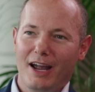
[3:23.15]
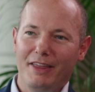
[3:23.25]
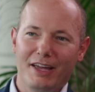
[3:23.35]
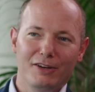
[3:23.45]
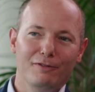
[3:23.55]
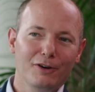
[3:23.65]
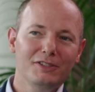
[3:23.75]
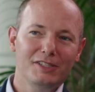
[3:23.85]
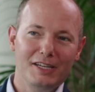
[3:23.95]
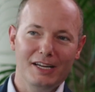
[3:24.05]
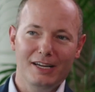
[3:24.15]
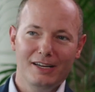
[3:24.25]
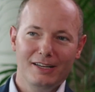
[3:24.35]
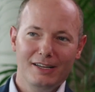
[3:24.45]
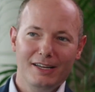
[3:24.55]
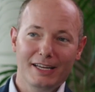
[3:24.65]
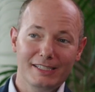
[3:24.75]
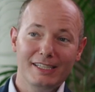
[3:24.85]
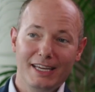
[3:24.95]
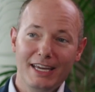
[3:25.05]
And that diversity
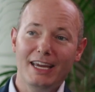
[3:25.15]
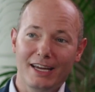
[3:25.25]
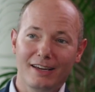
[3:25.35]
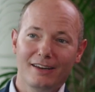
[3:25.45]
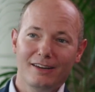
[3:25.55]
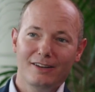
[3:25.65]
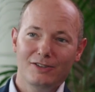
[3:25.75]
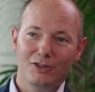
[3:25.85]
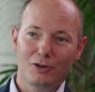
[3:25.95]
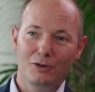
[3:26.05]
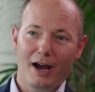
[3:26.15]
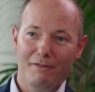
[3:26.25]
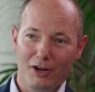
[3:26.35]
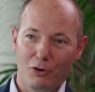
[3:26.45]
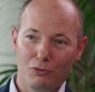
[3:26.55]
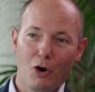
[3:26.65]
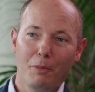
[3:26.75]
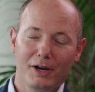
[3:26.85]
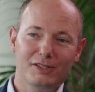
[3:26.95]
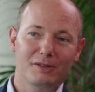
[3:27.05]
is key to having a
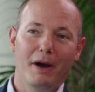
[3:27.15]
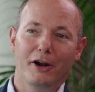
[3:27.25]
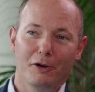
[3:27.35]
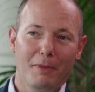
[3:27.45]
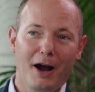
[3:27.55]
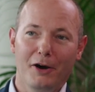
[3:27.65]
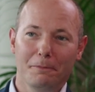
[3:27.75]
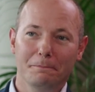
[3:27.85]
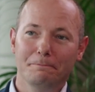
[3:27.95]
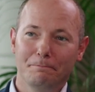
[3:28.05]
robust microbiome.